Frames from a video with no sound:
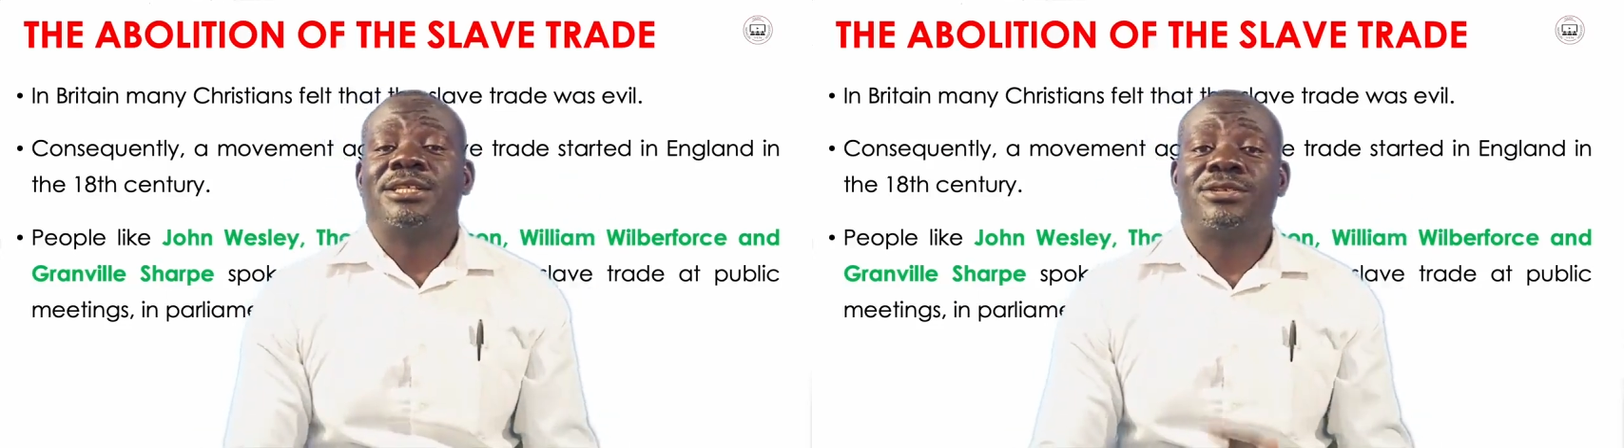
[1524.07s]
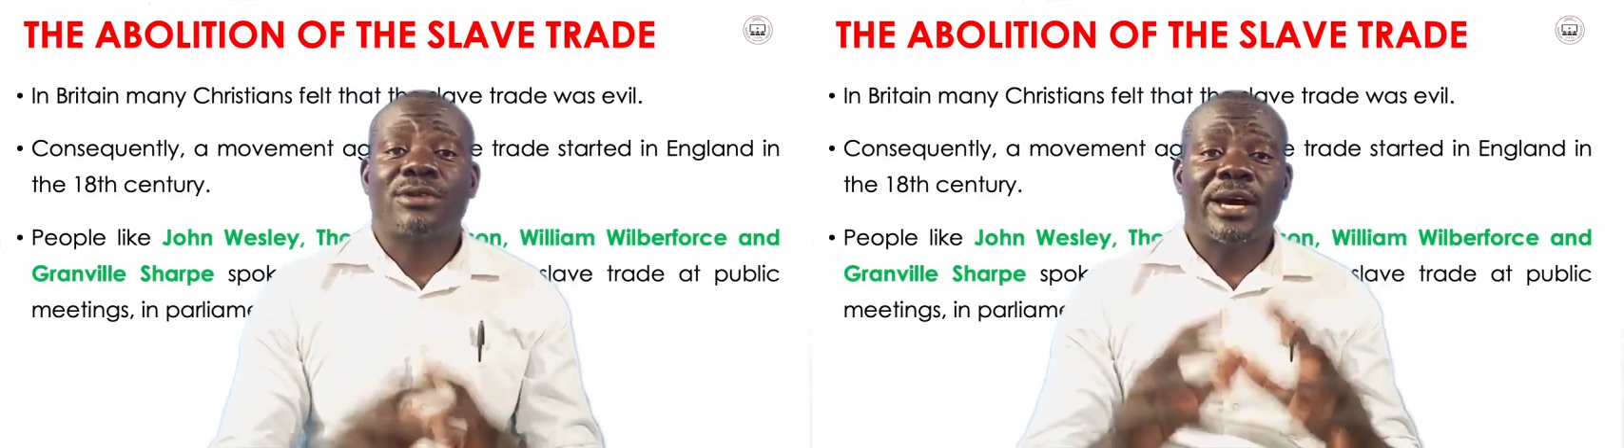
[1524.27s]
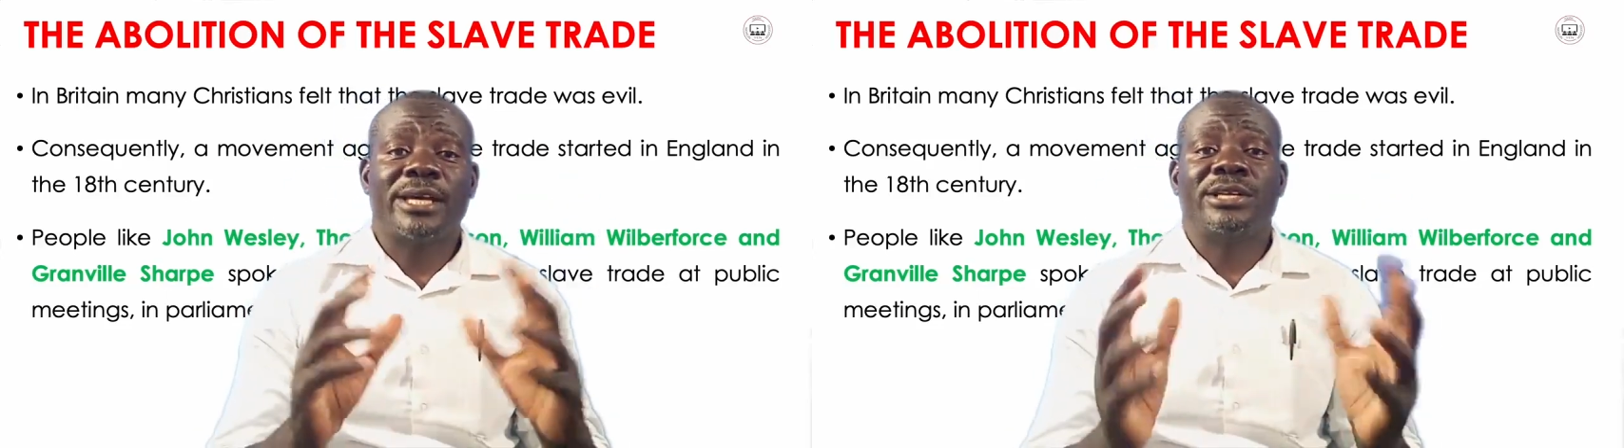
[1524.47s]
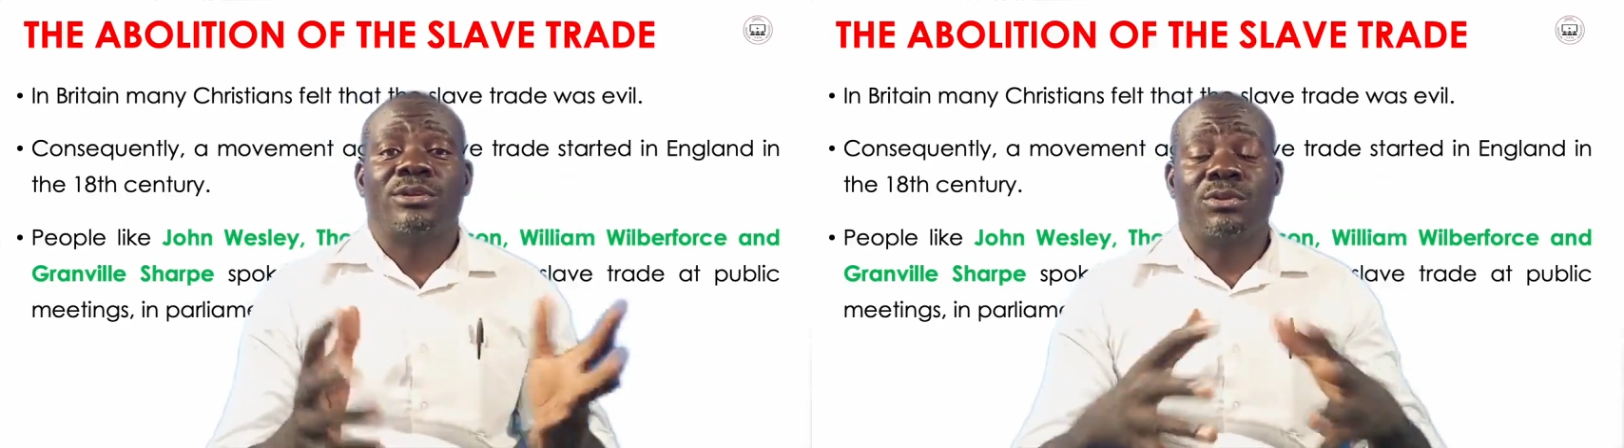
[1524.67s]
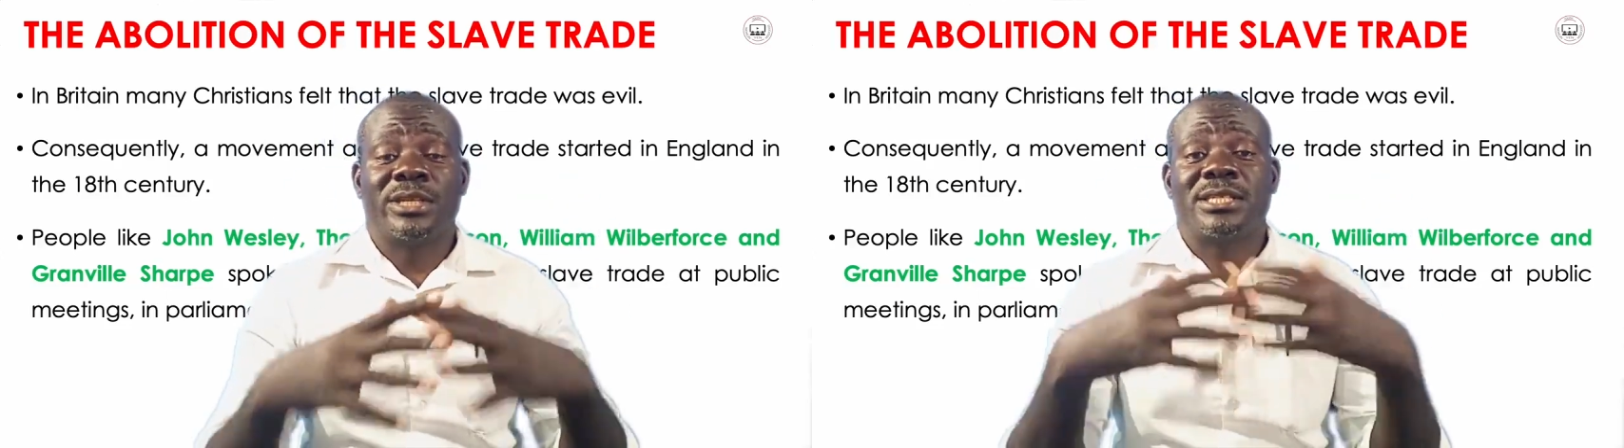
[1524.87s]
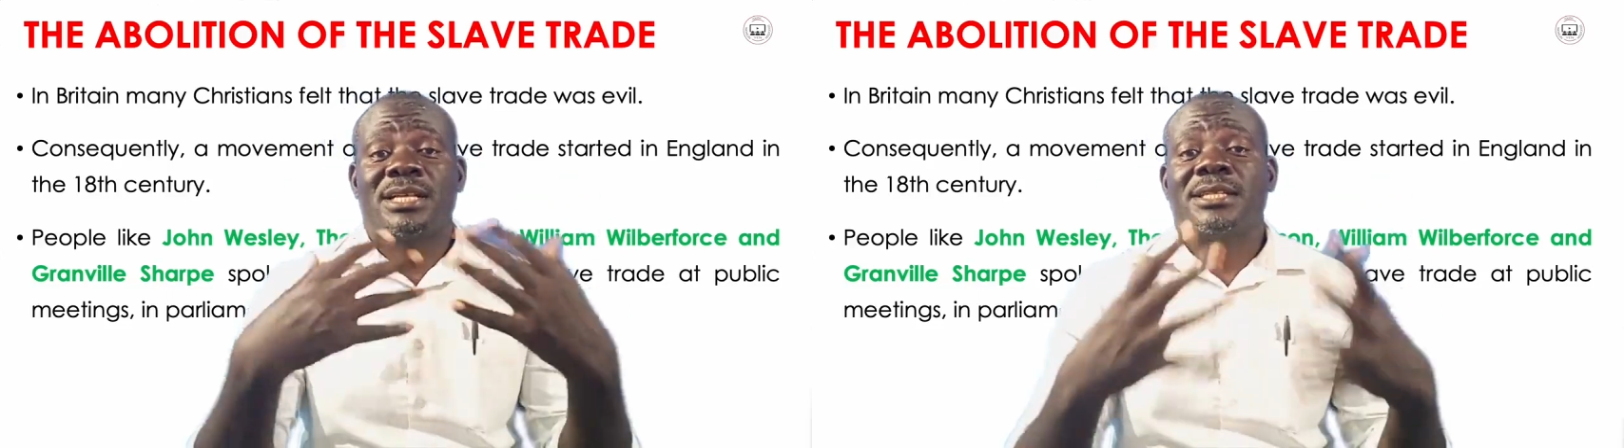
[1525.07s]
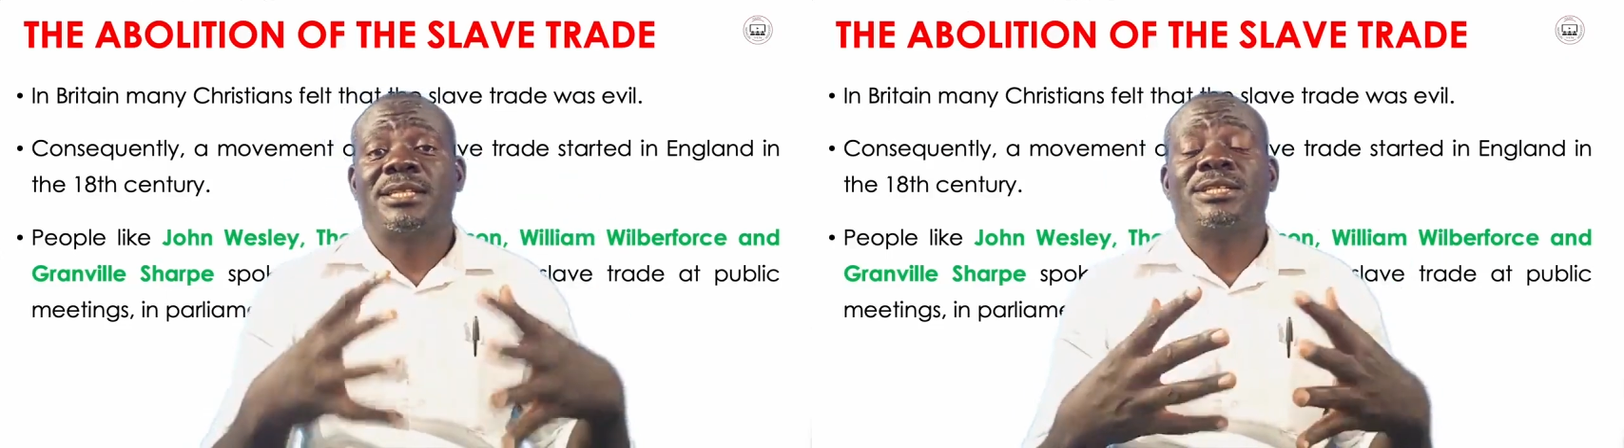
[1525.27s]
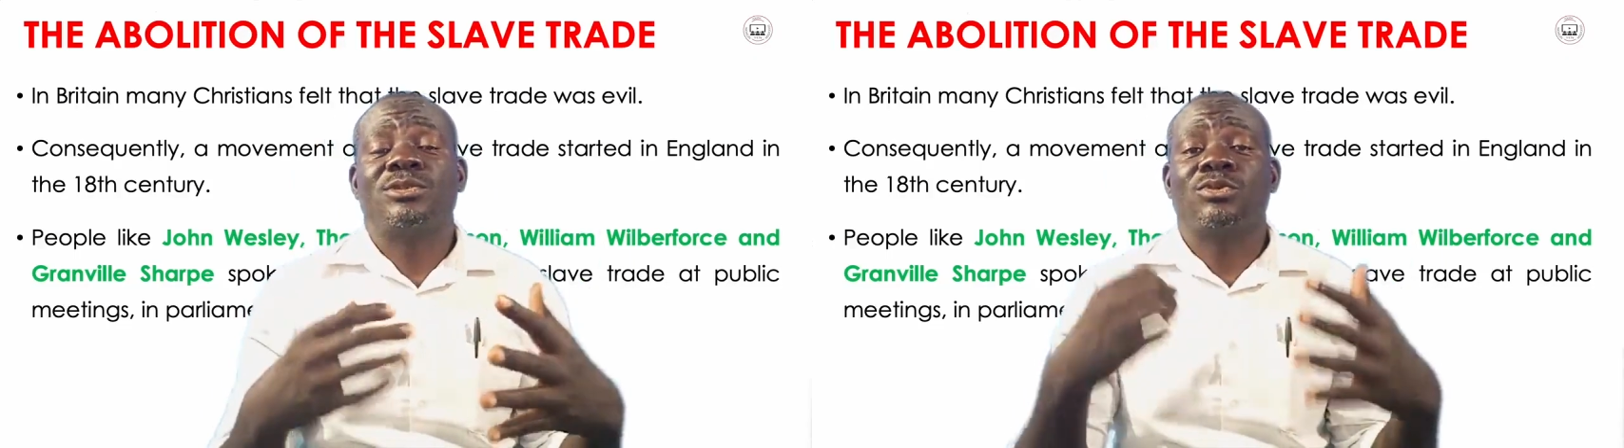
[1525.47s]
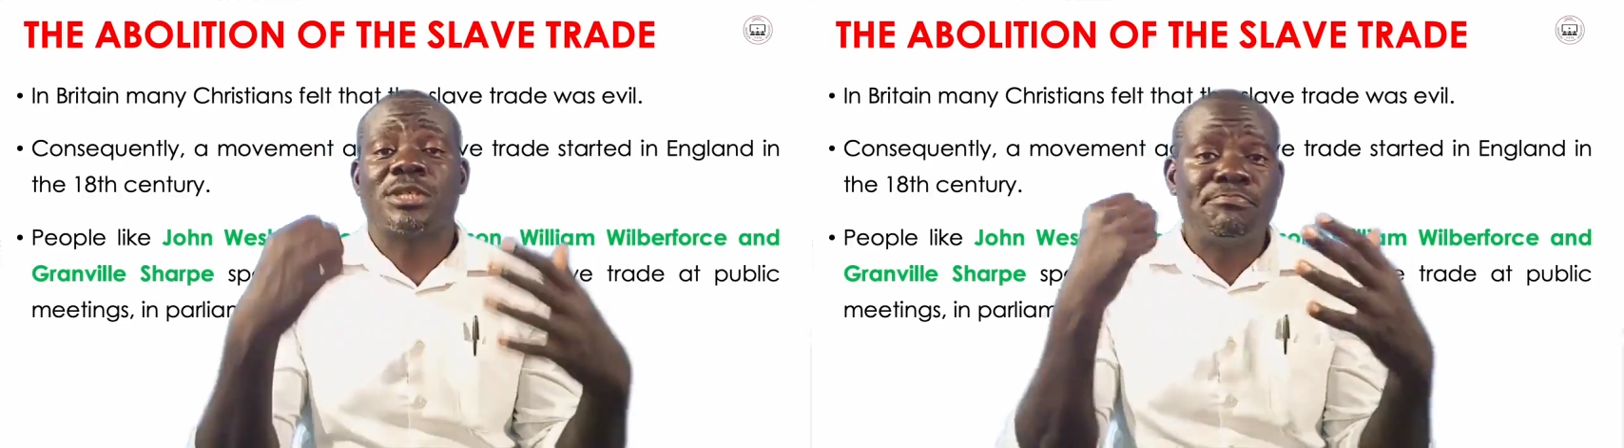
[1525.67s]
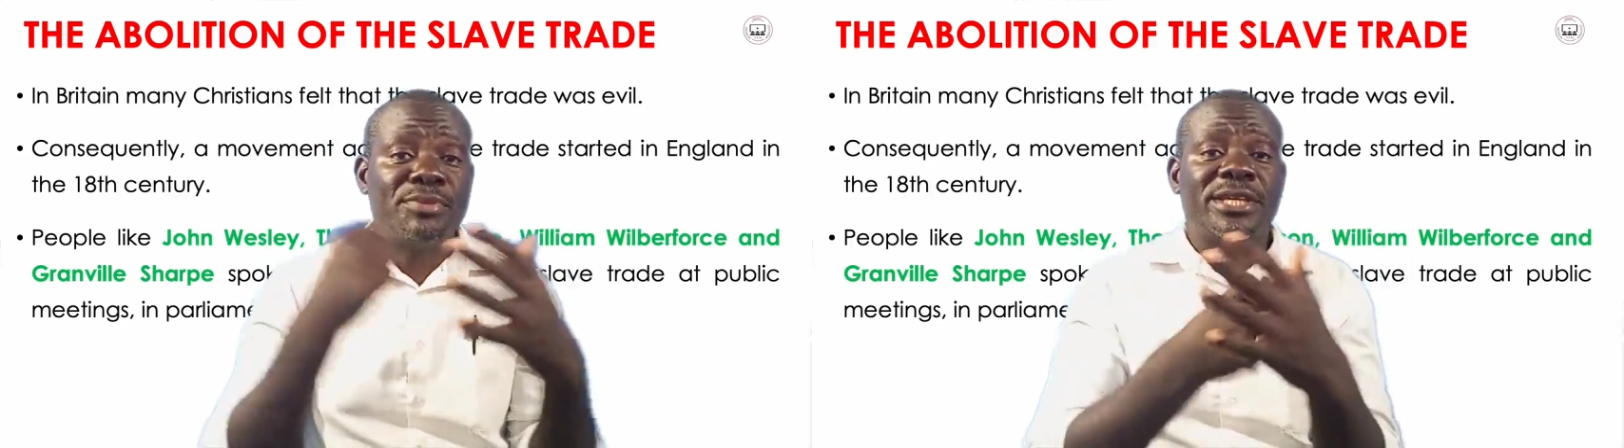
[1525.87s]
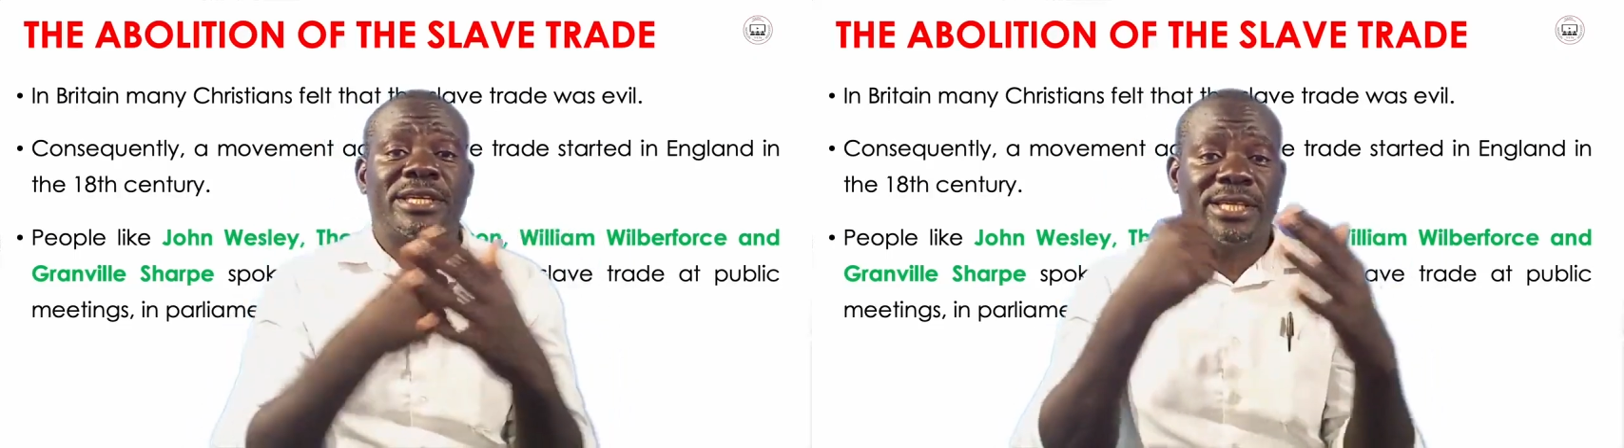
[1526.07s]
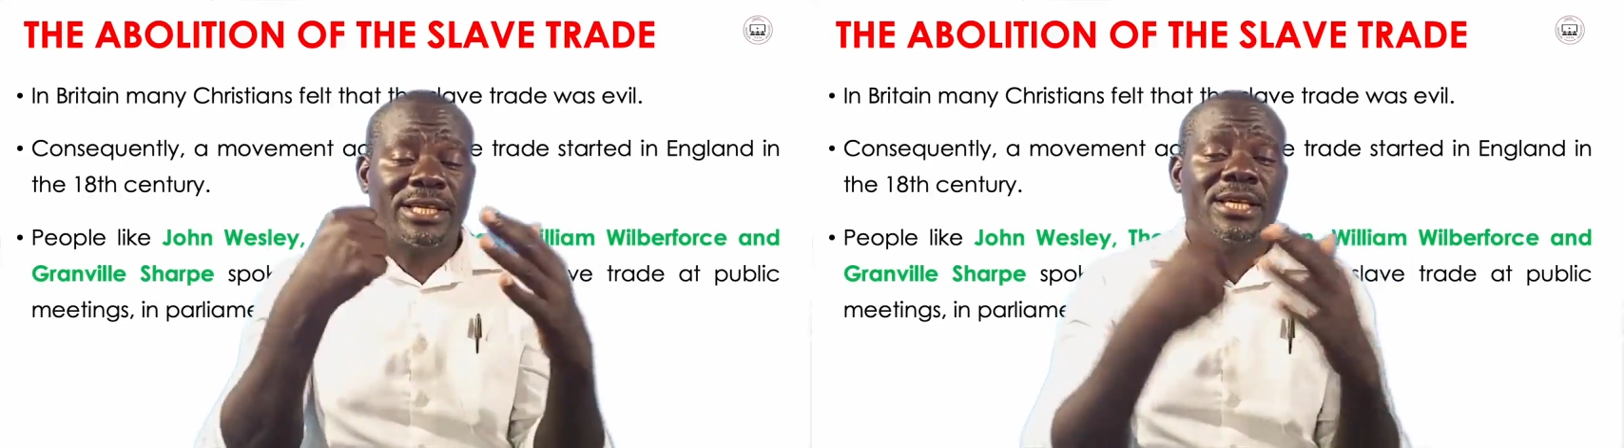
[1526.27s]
started to speak